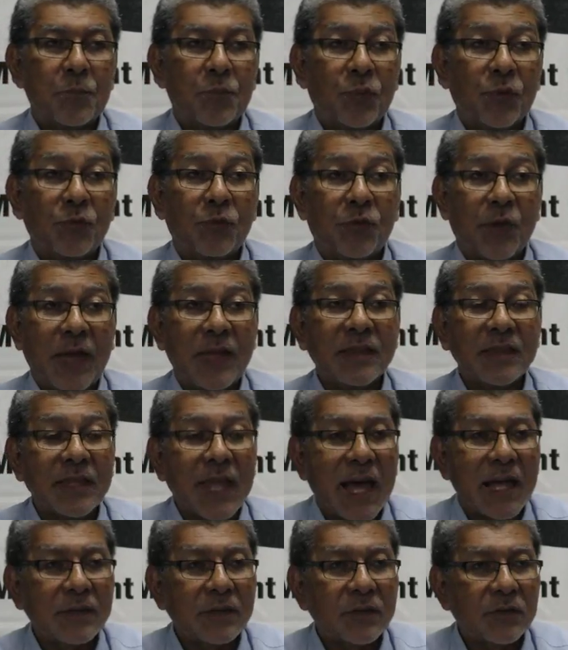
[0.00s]
prevent
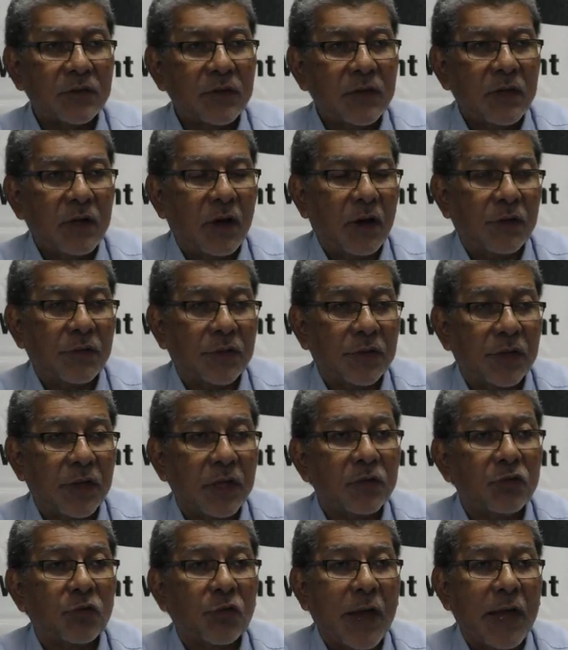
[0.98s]
that other
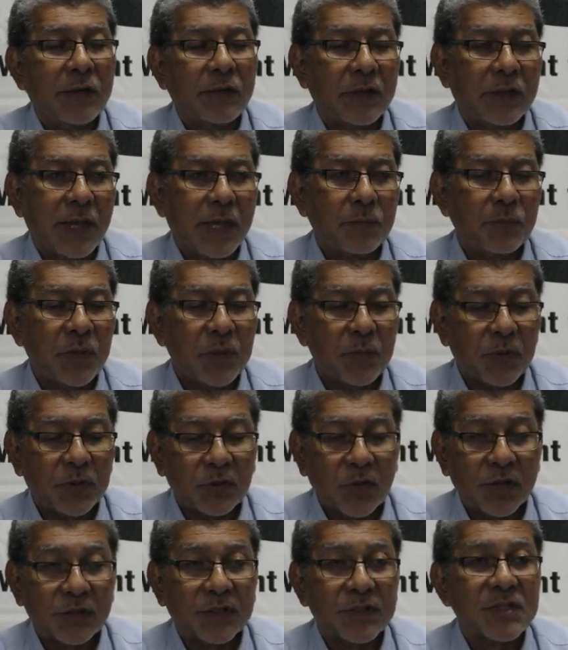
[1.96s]
than try to get
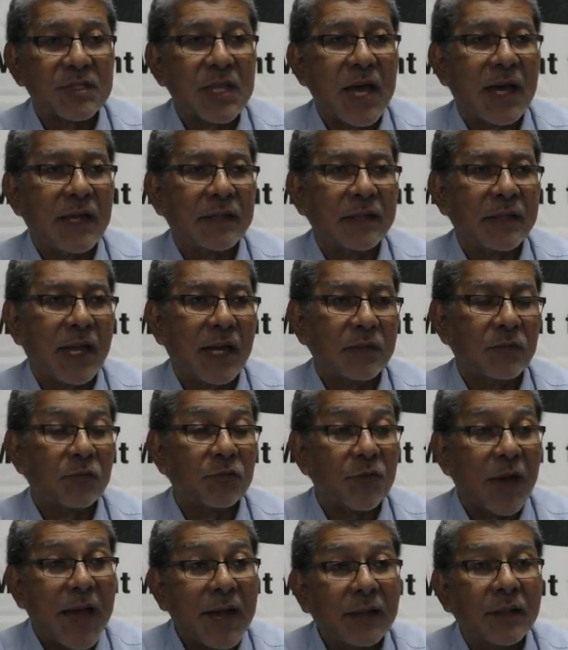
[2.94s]
people to understand that
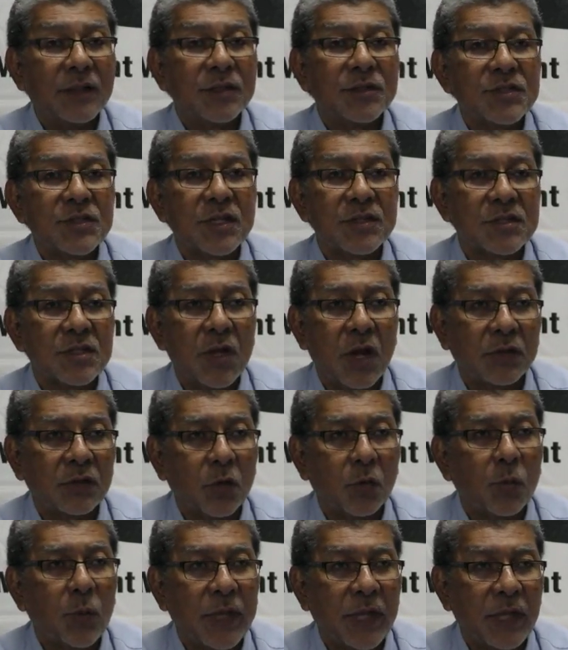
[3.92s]
violence is
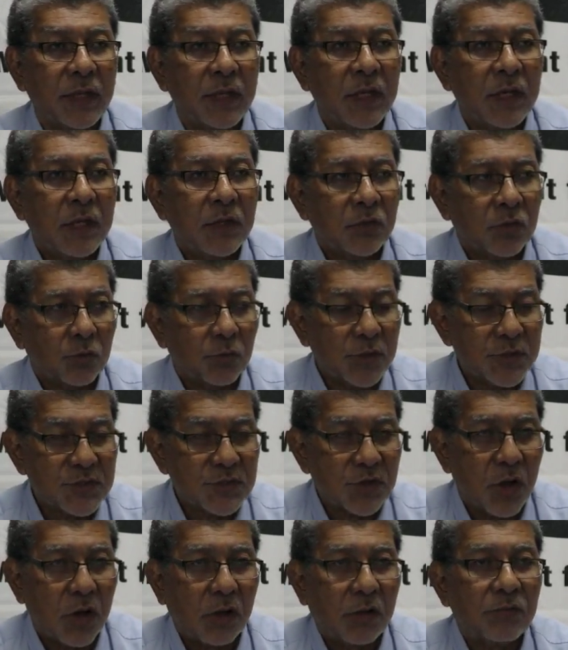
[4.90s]
not a way to
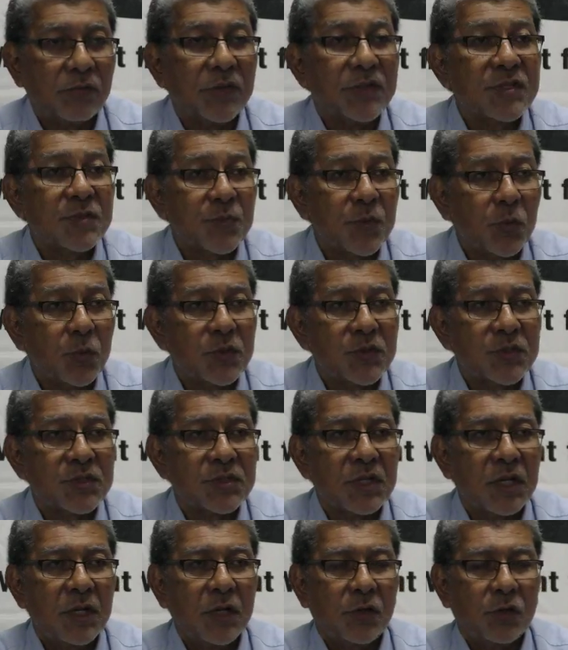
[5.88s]
resolve
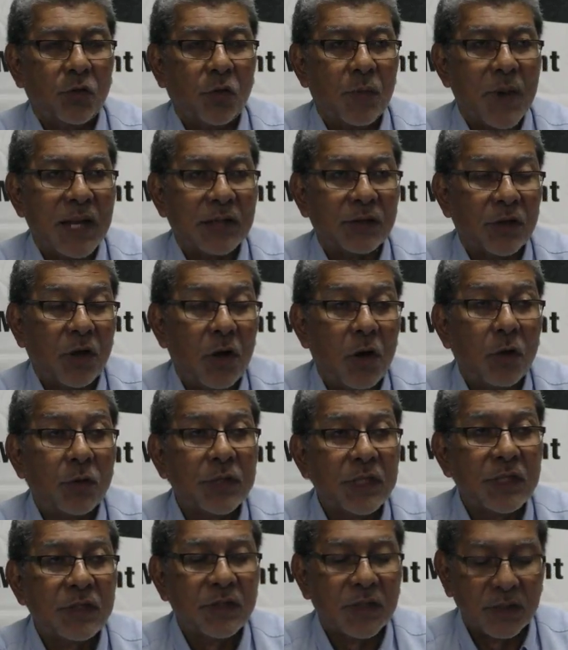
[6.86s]
disputes, no matter how
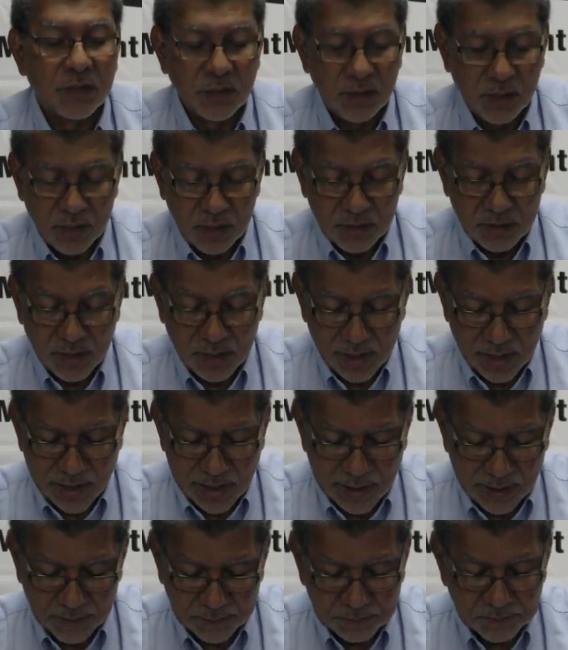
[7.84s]
heated they
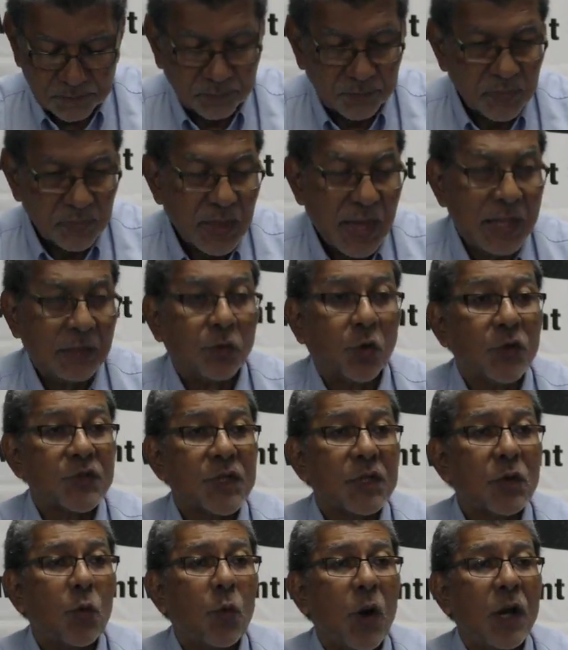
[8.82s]
are. And
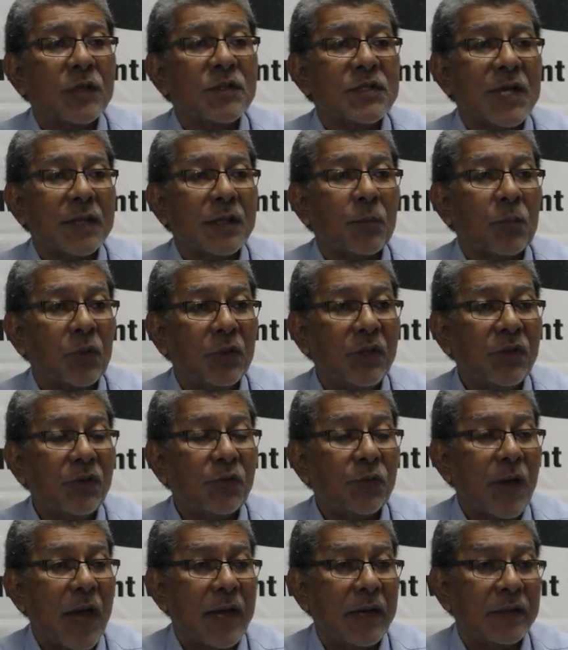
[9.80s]
those are the ones that the
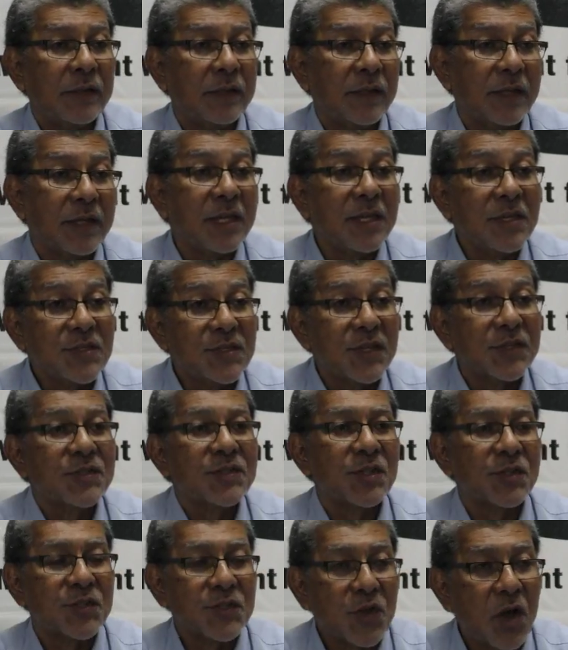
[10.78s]
police find
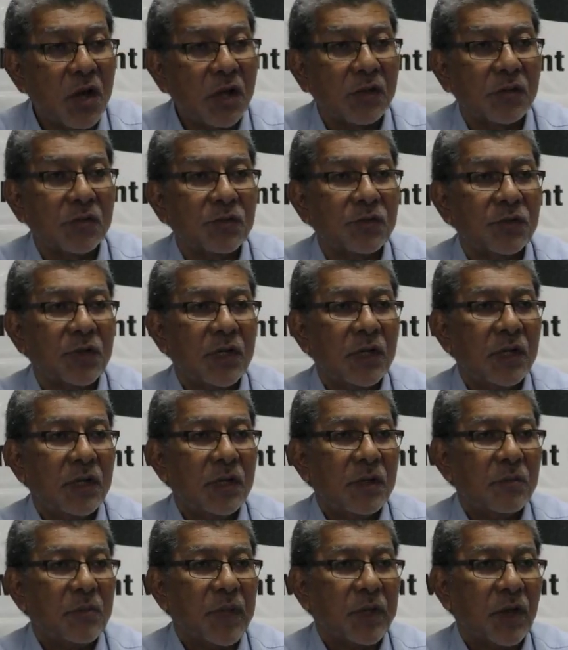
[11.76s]
easiest to solve,
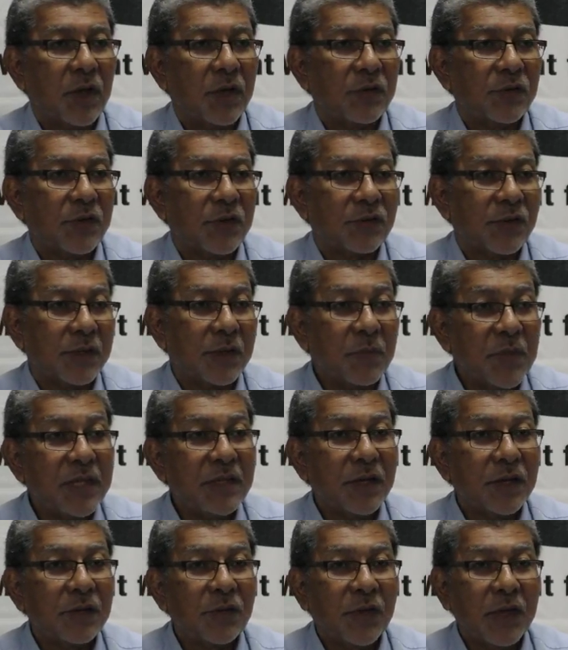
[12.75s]
because it's an
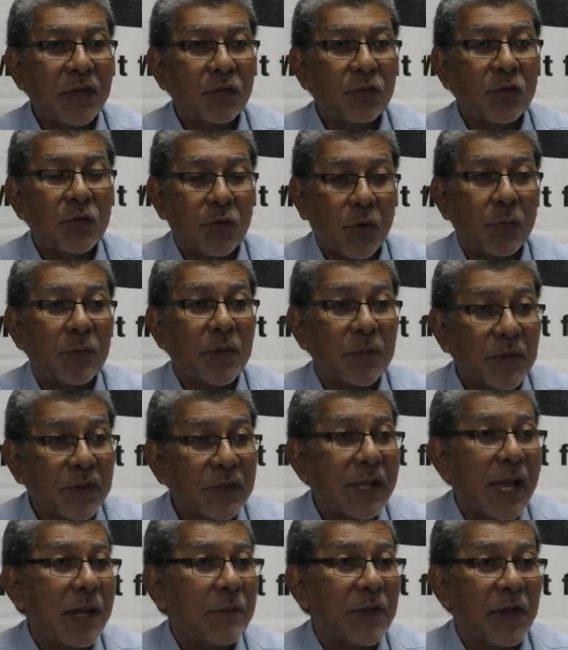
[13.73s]
immediate thing. 3 or 4
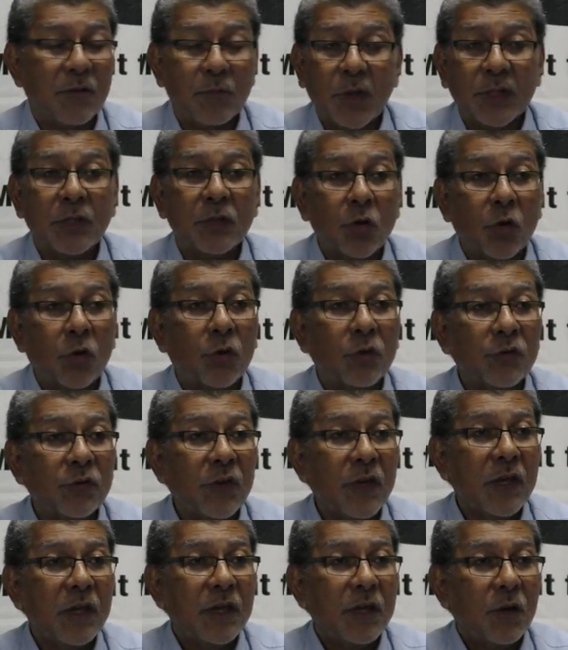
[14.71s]
people lying, everybody
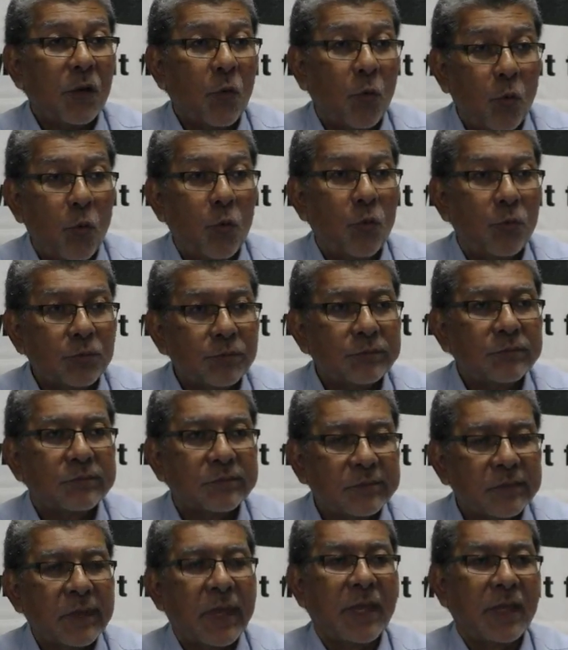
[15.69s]
knows who
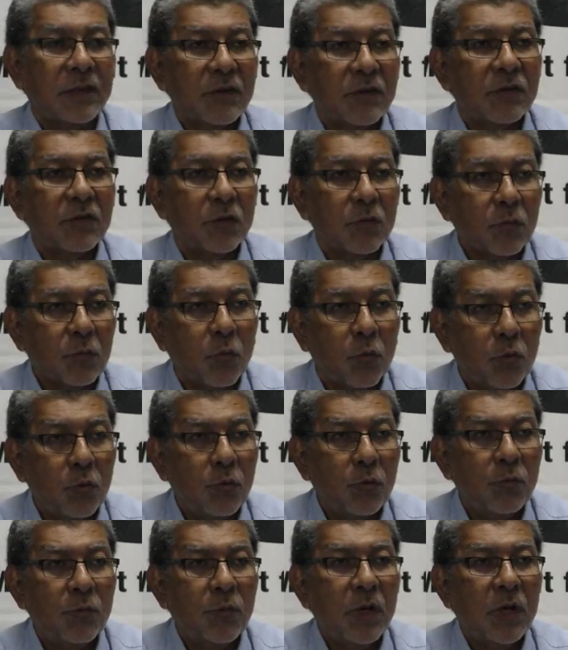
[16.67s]
hit
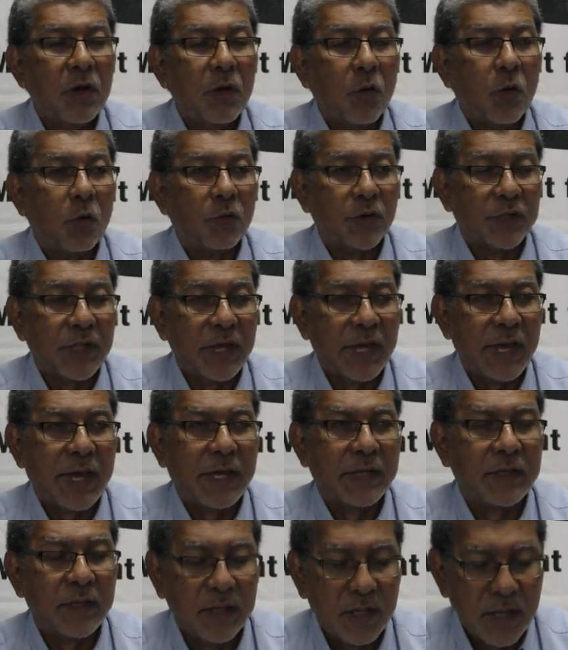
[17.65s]
whom over the
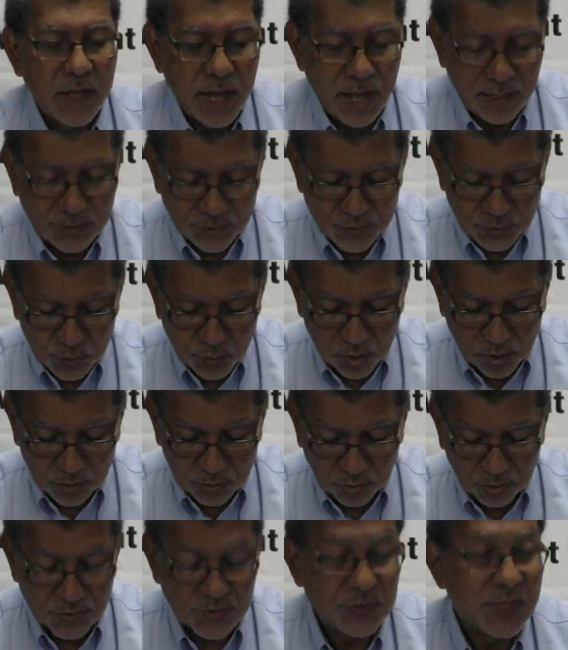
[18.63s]
head, and so
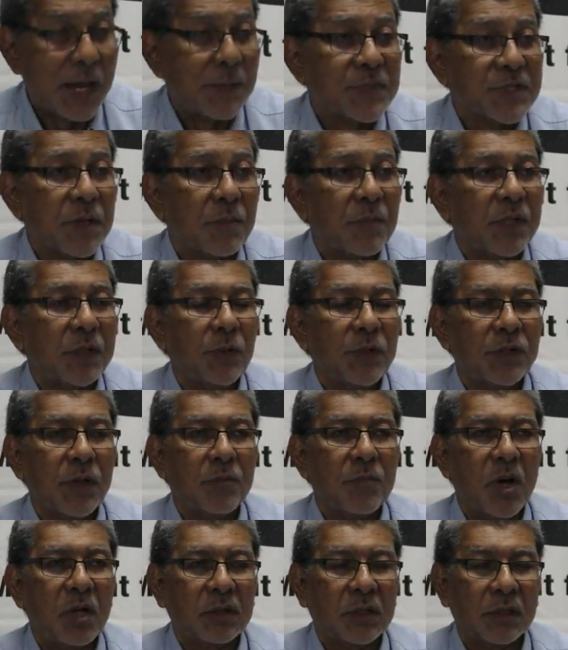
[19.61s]
on, or stab somebody with
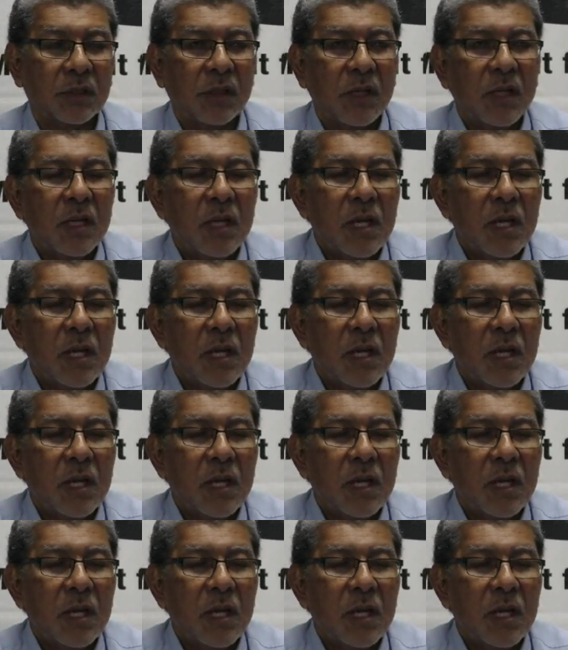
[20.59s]
a bottle.